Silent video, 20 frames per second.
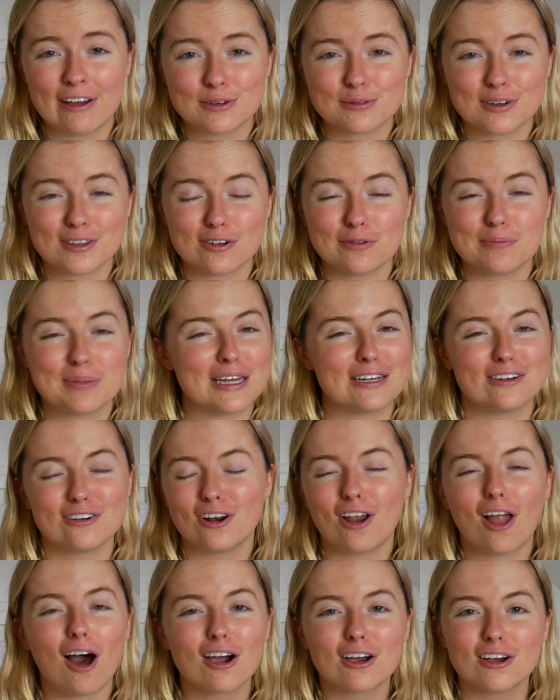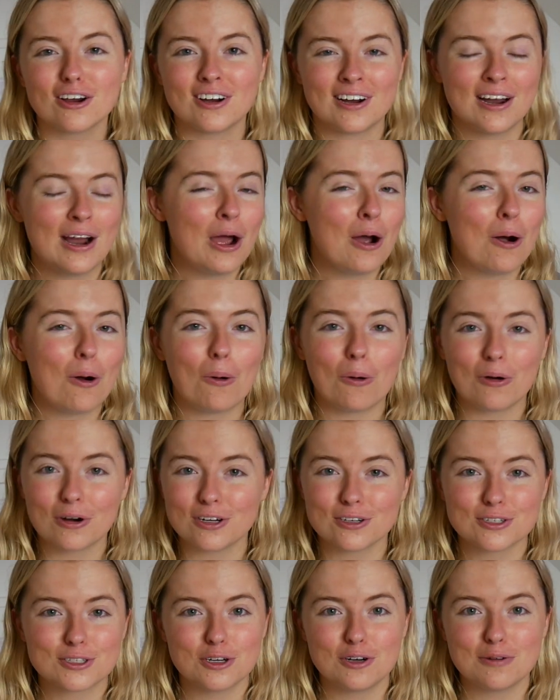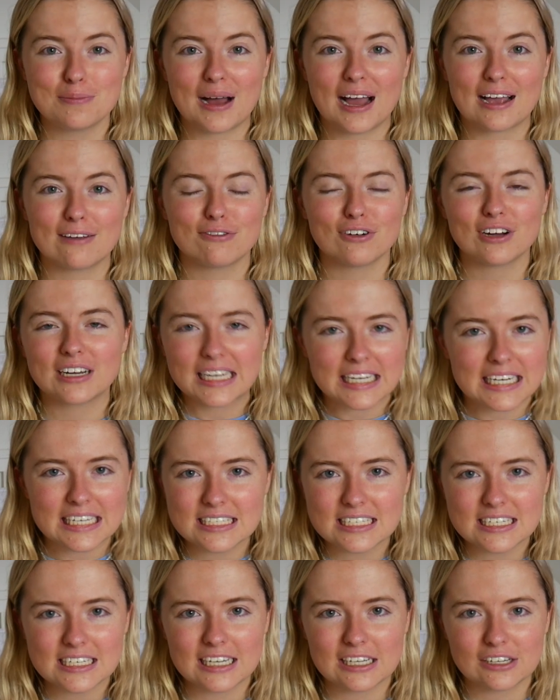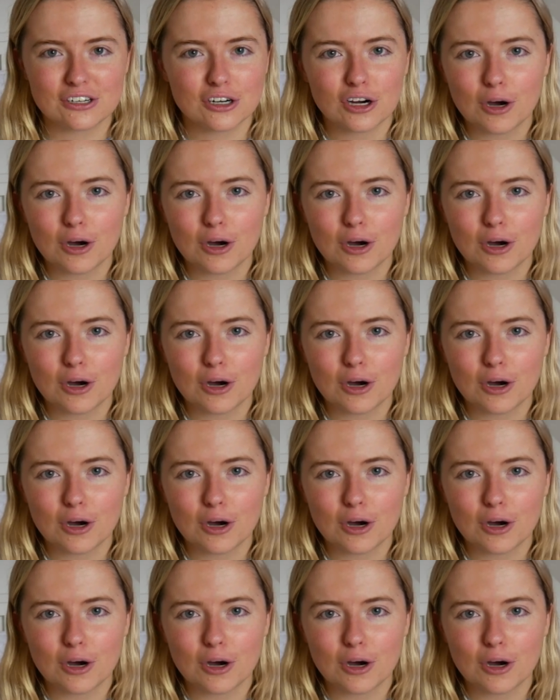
whether it be in your locker or your school bag, for at least a year,